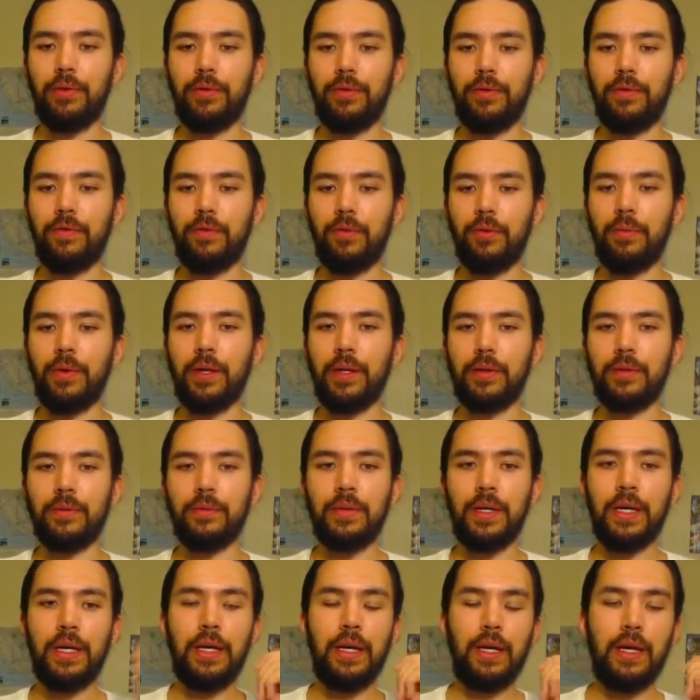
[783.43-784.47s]
forbidden.
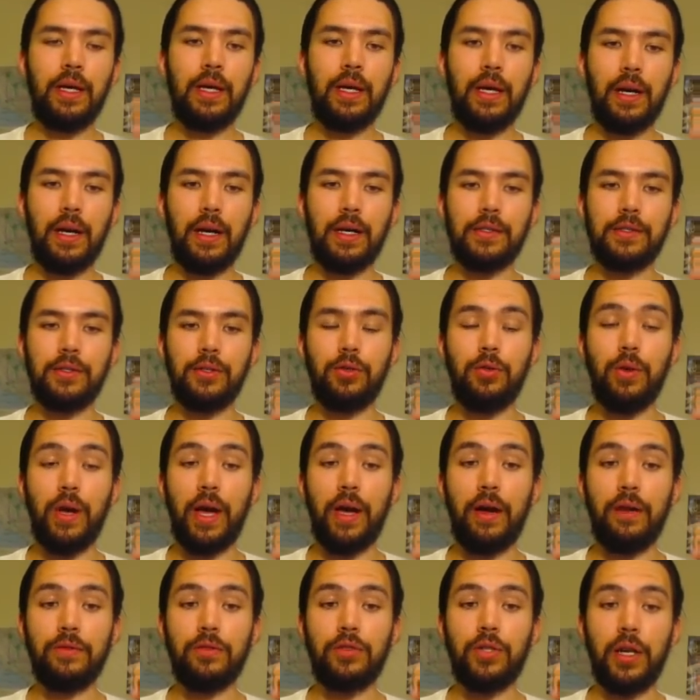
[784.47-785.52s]
So you
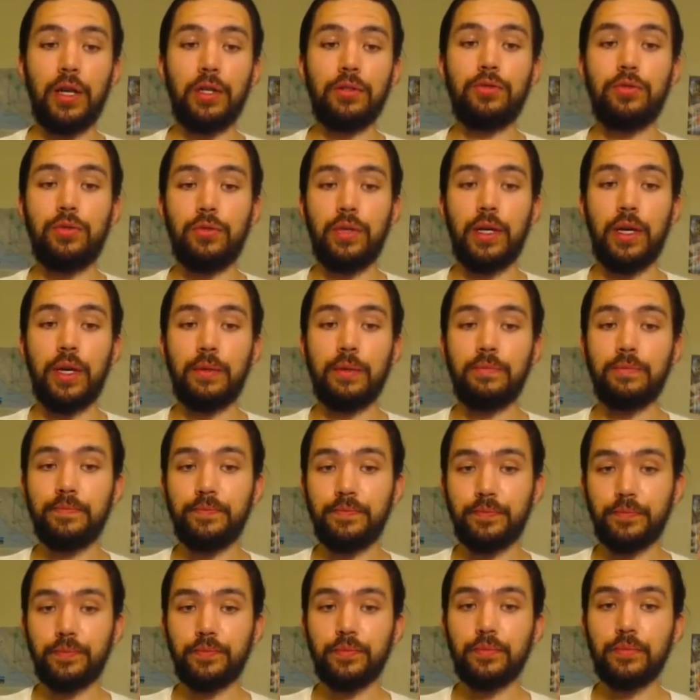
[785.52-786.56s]
have Giant Trunade.
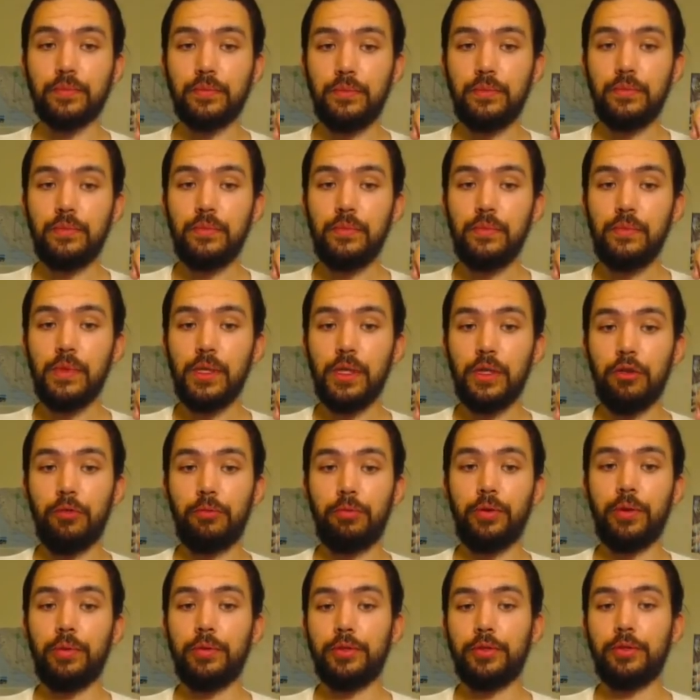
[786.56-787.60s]
You
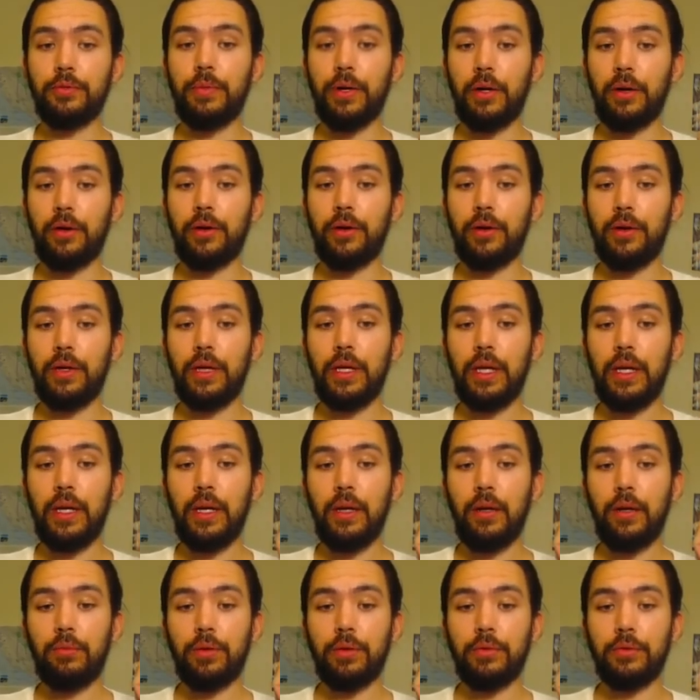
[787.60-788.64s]
have Premature Burial.
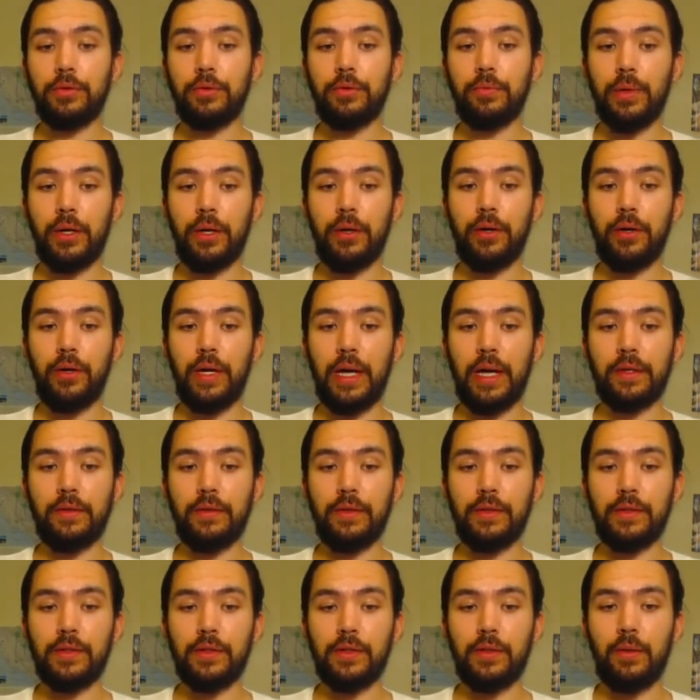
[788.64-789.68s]
Premature Burial,
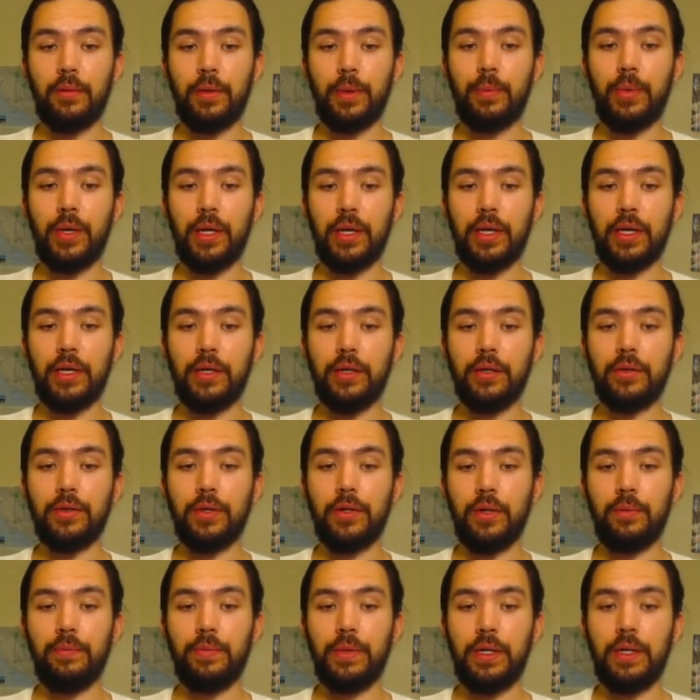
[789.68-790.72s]
activate this card by paying
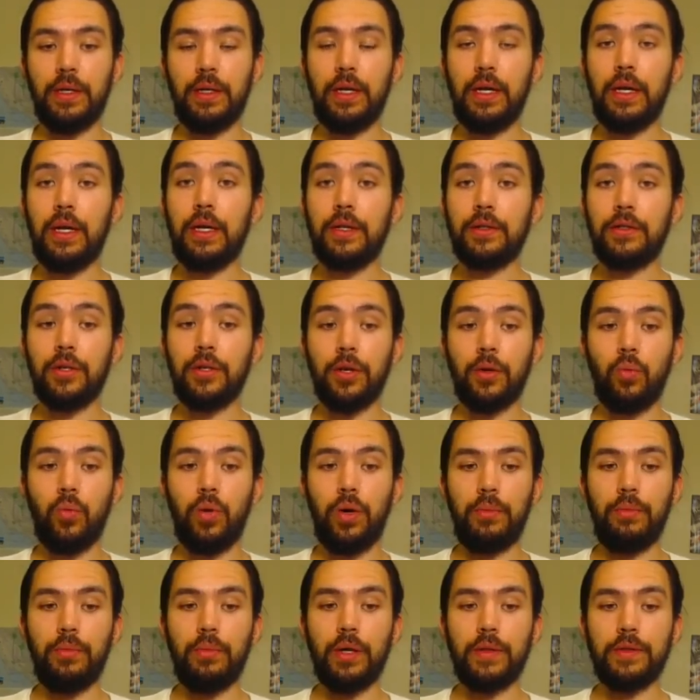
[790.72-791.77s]
800 LP. Target
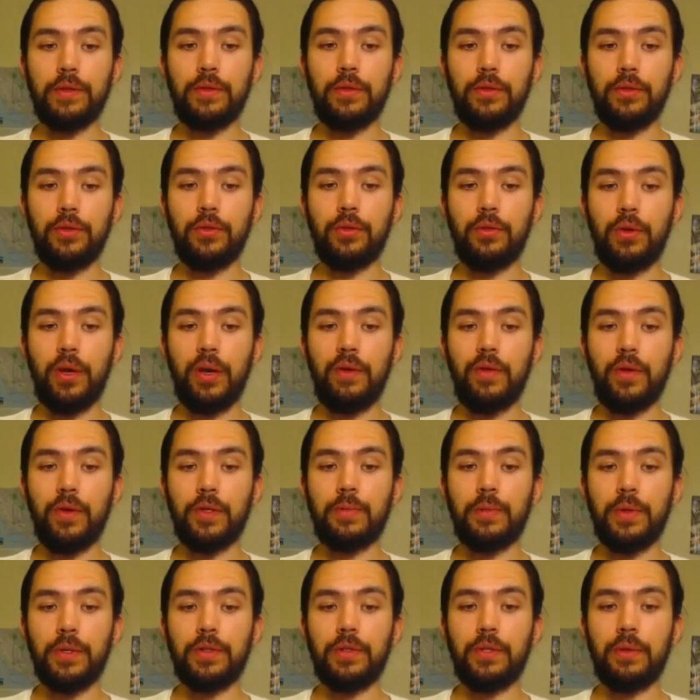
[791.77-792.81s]
one monster in your graveyard,
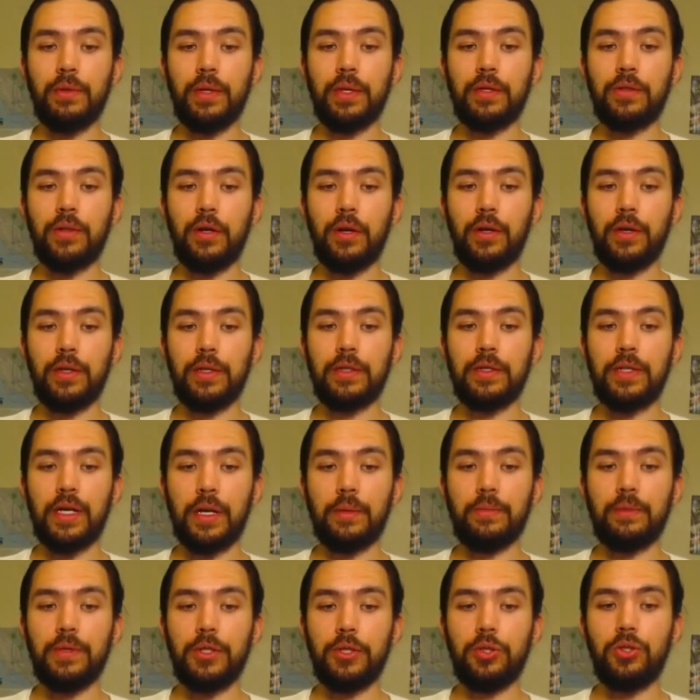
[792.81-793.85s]
special summon that target in
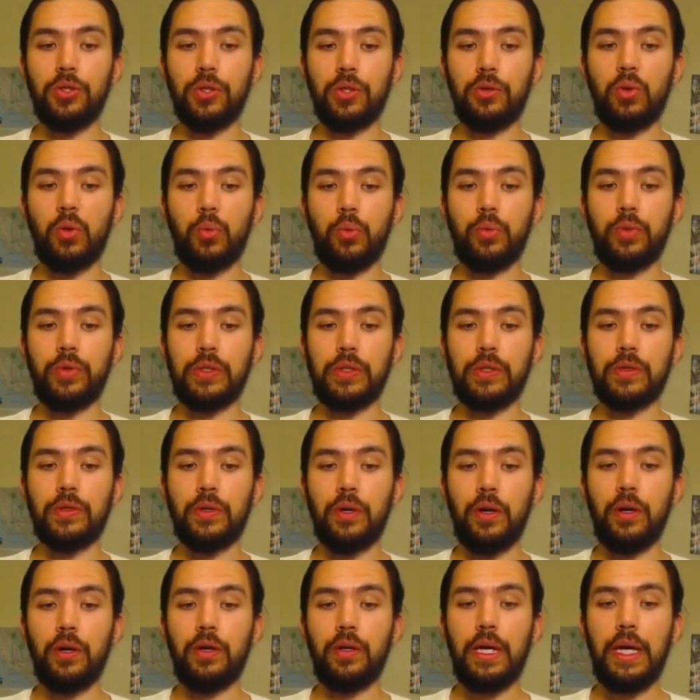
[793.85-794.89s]
attack position, equipped with this
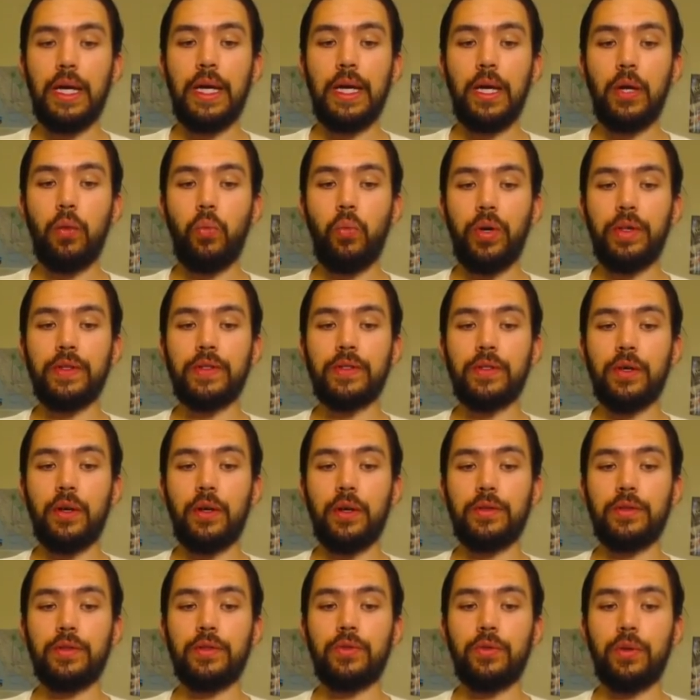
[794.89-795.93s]
card. When this
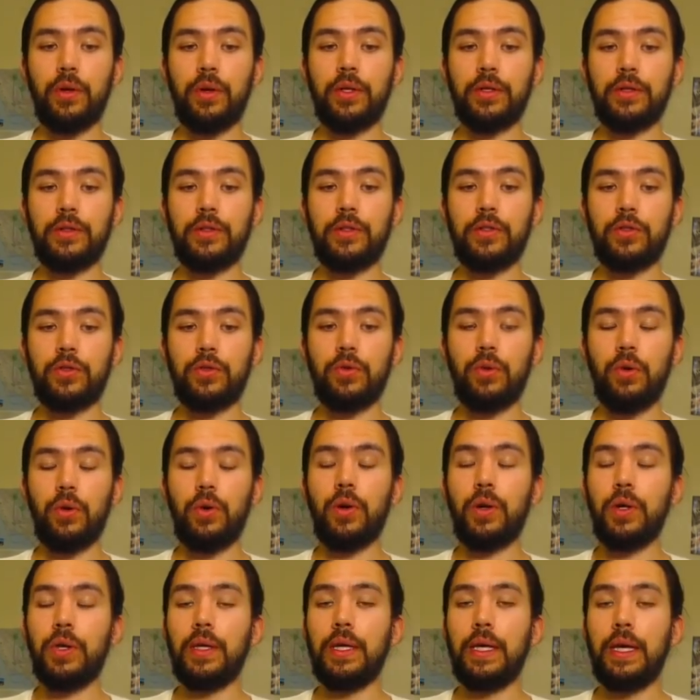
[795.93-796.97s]
card is destroyed,
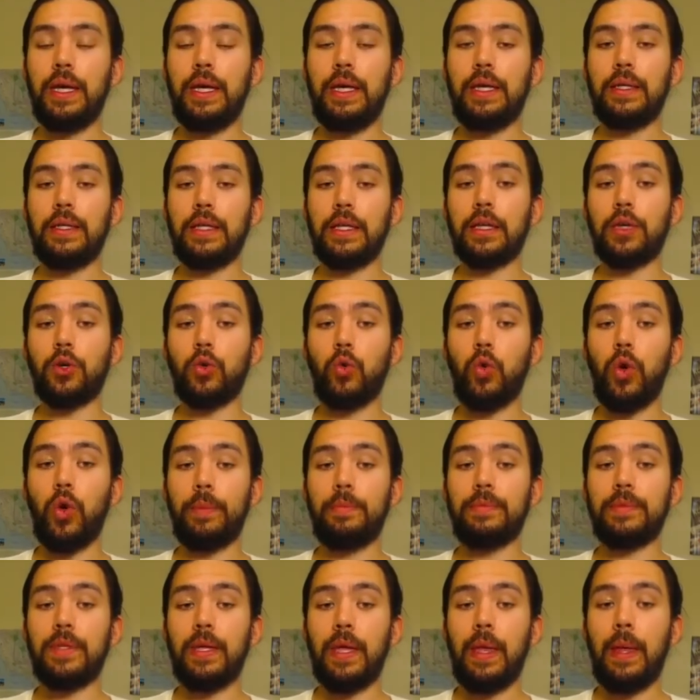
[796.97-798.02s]
destroy the
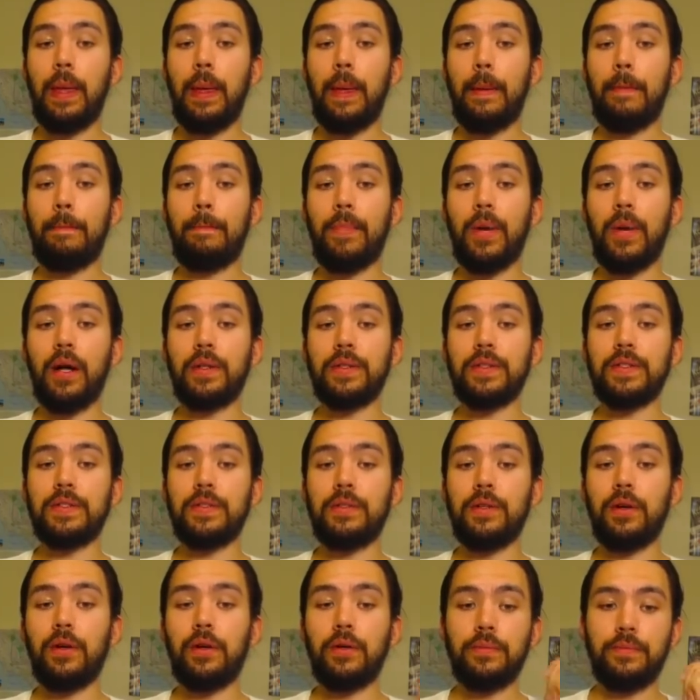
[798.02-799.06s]
equipped
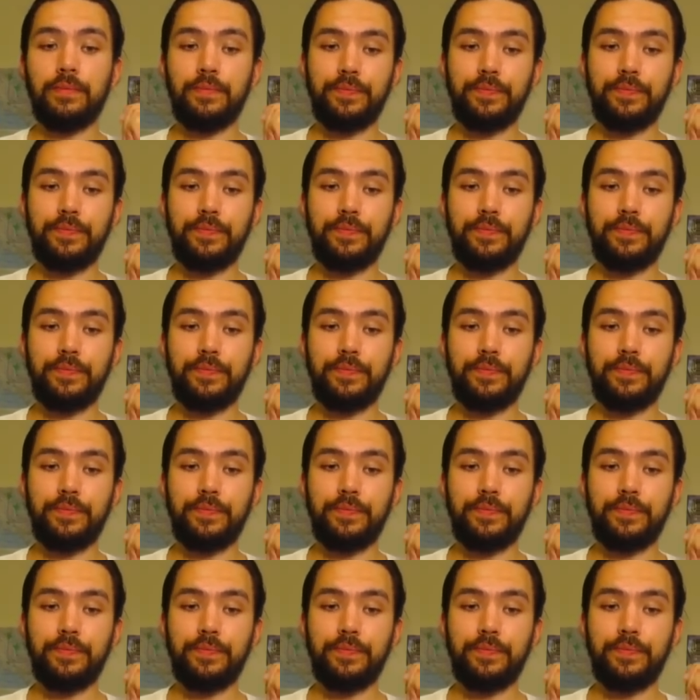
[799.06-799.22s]
monster.